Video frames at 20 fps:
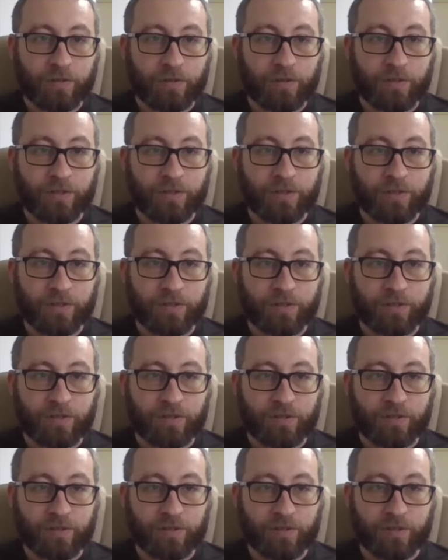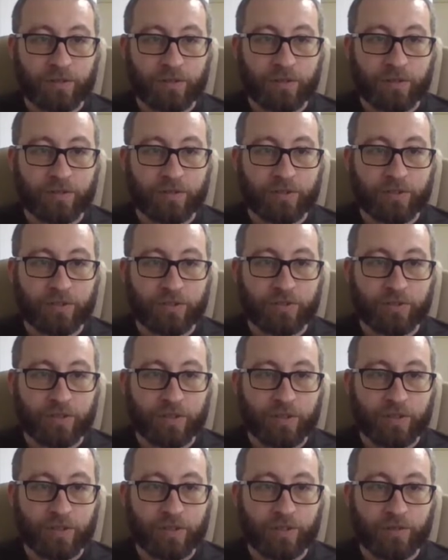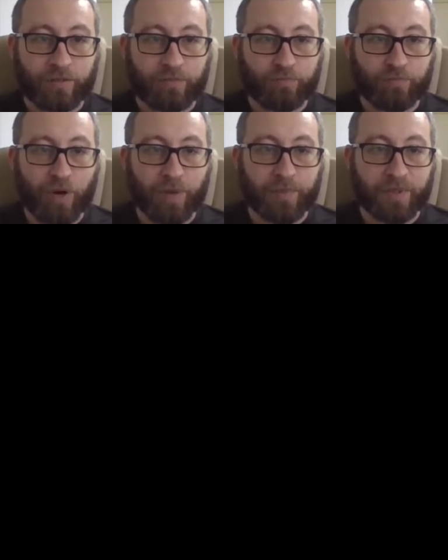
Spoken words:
This is probably